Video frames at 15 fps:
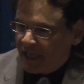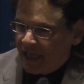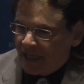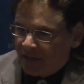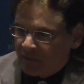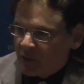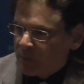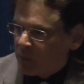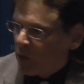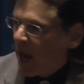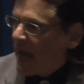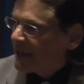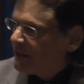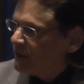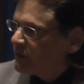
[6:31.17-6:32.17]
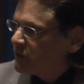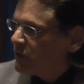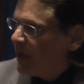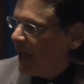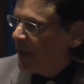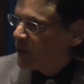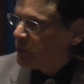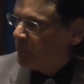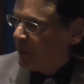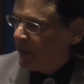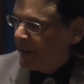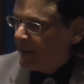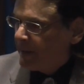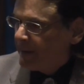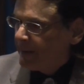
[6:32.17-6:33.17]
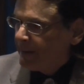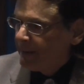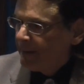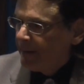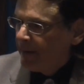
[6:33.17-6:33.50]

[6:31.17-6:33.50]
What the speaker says: at every practice as being